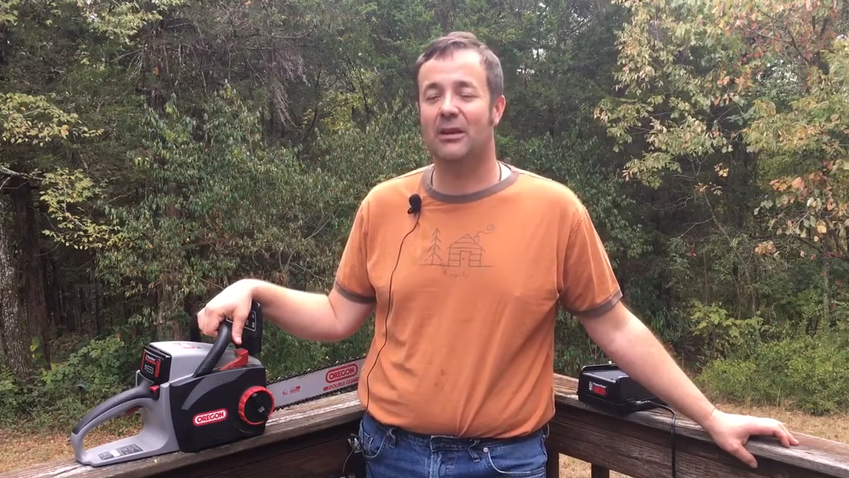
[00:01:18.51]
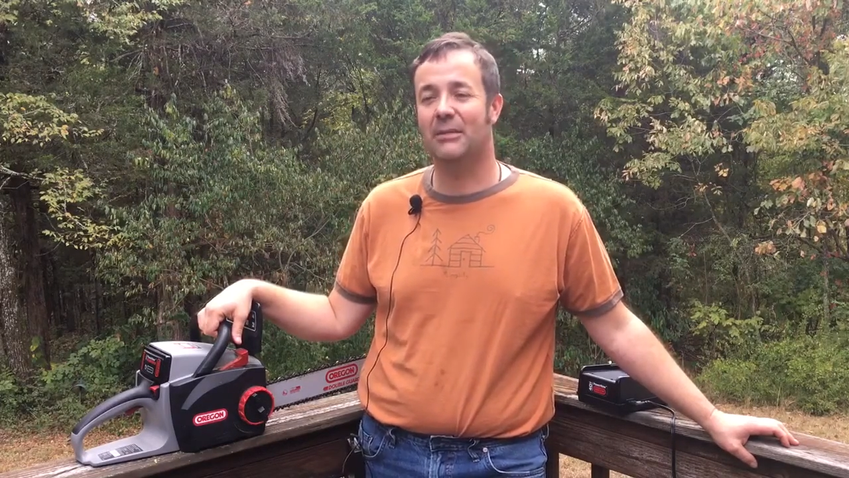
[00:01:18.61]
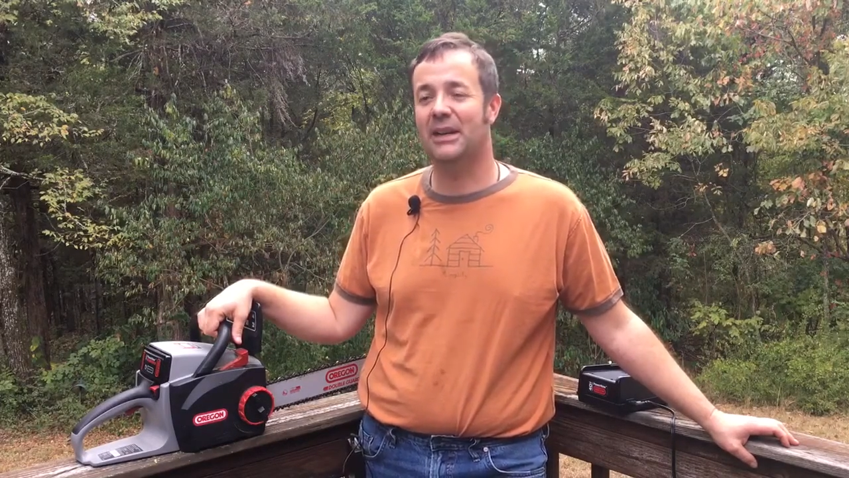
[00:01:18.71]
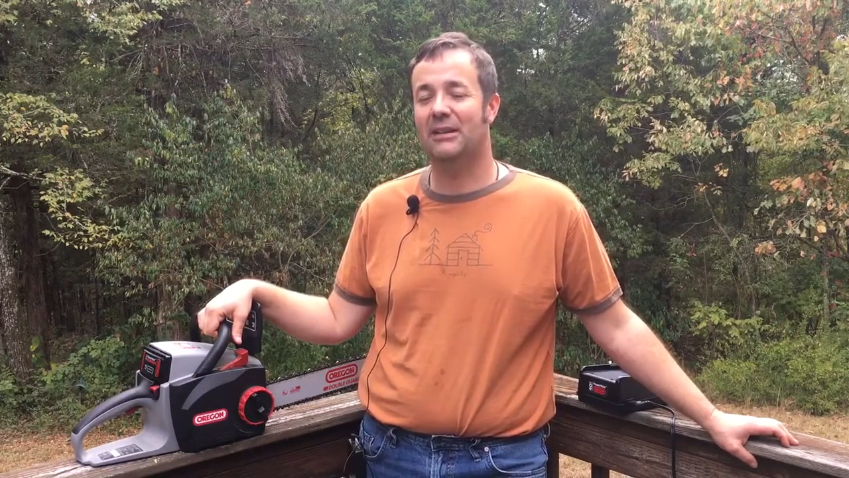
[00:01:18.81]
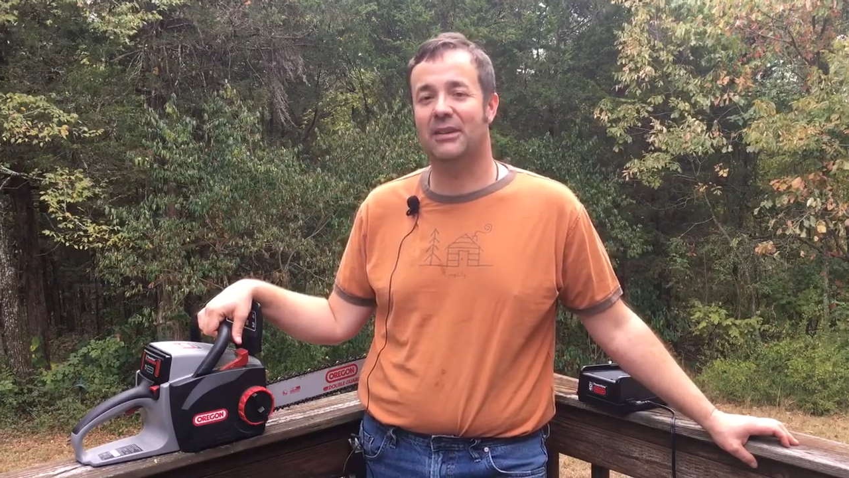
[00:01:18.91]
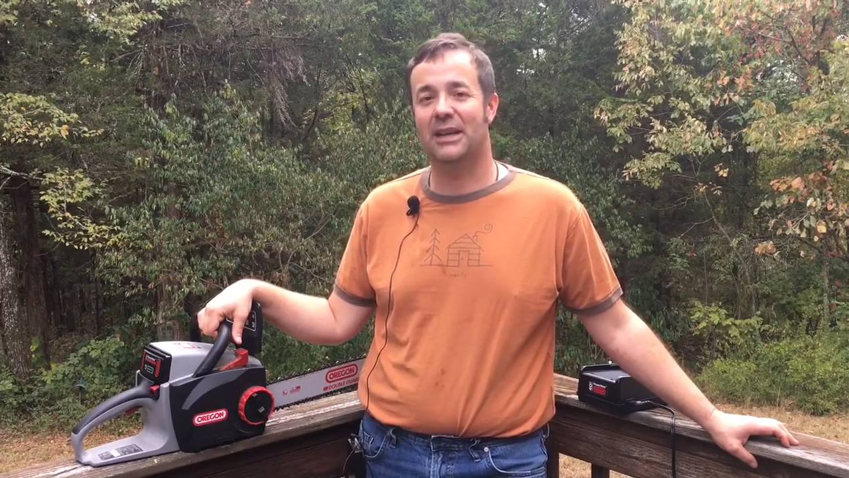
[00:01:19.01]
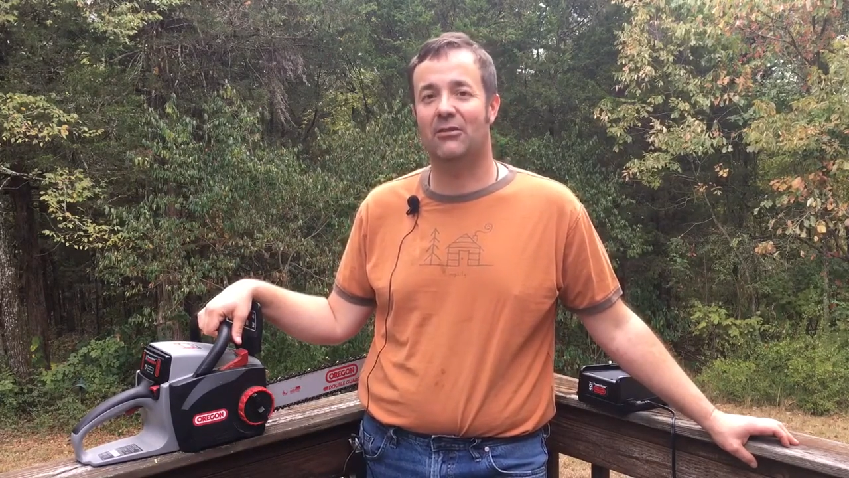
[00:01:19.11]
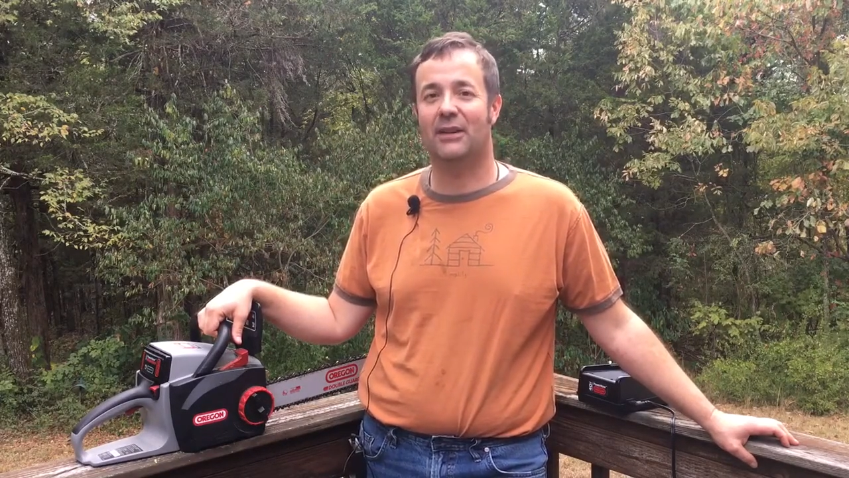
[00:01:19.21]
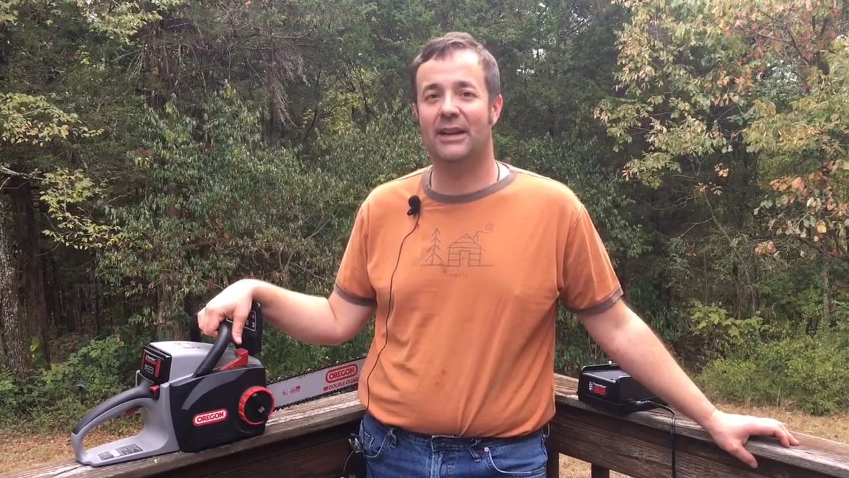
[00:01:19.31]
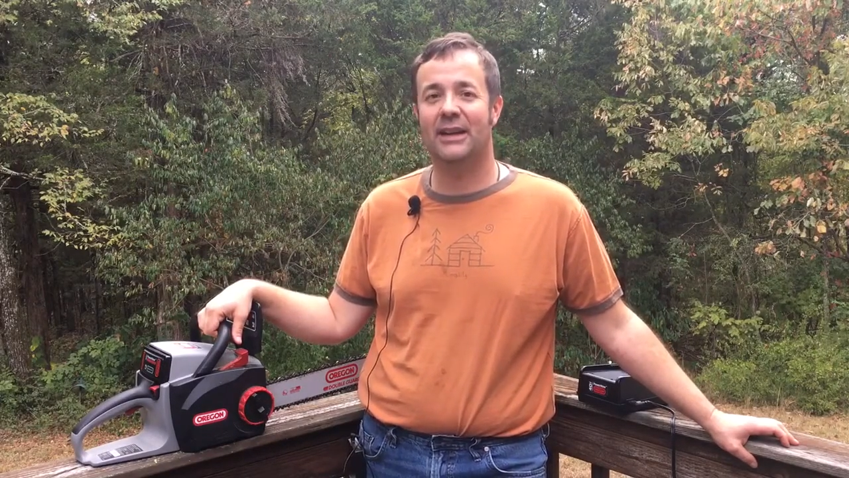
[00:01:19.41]
I may have an
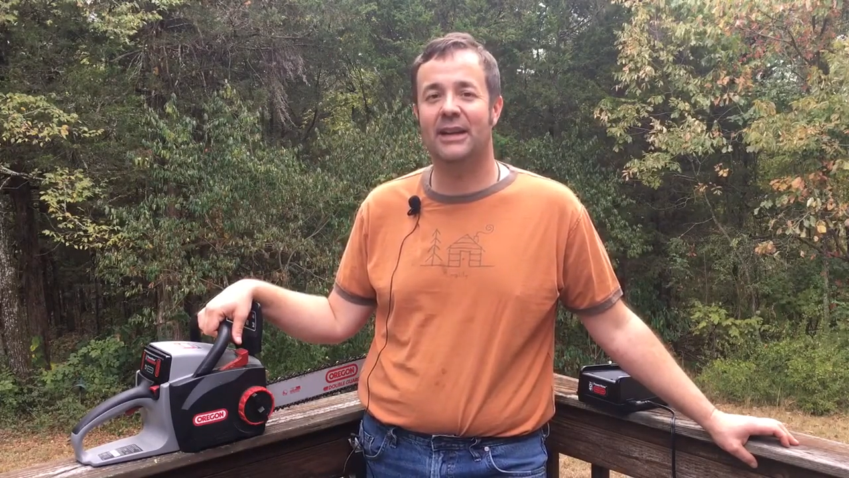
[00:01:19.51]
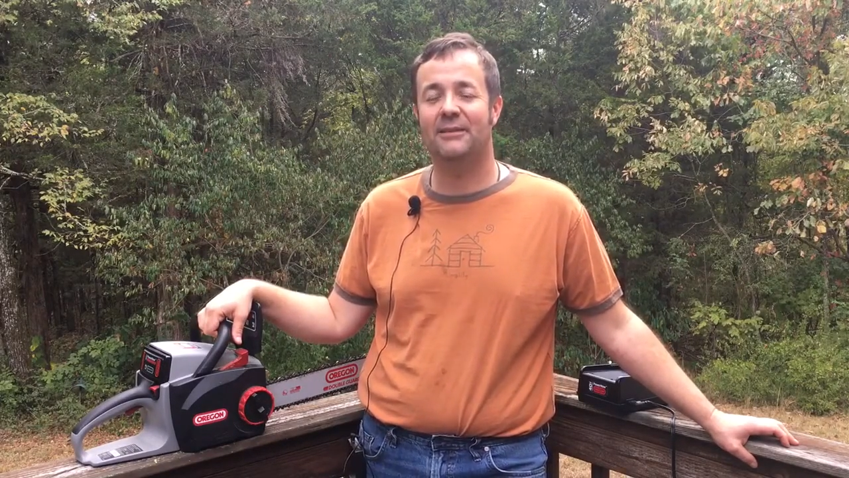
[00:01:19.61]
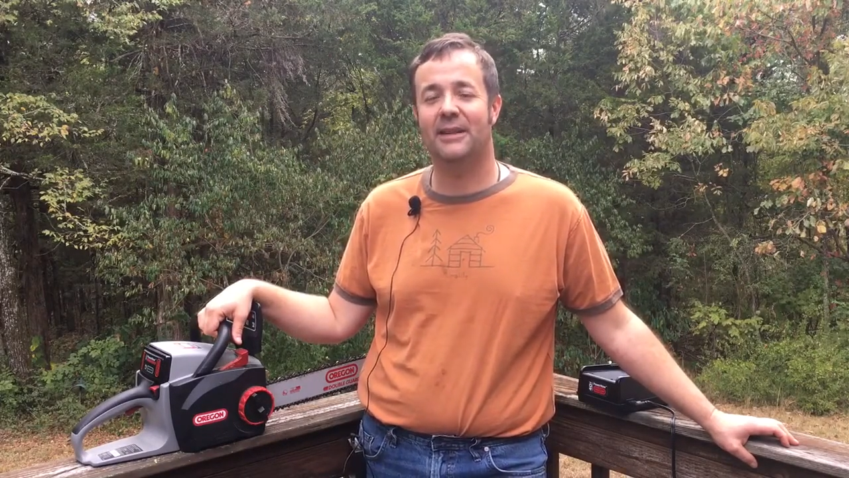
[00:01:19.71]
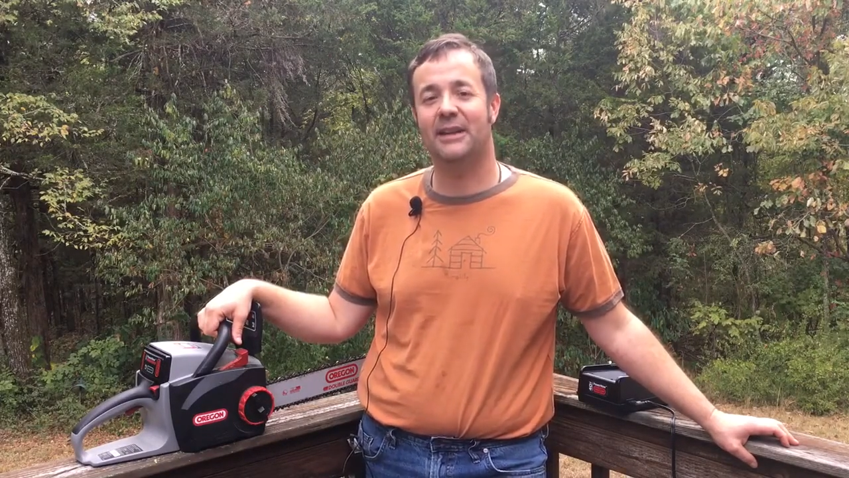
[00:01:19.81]
hour and a half,